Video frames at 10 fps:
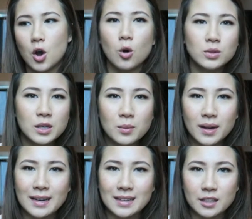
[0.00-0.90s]
only
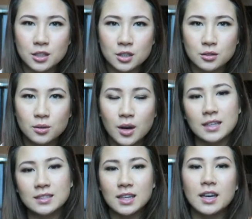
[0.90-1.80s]
when I need to.
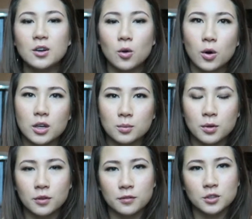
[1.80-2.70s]
They say to oil
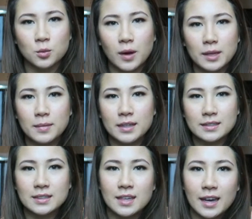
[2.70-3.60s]
pull for 20
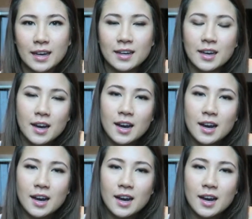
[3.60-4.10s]
minutes a day.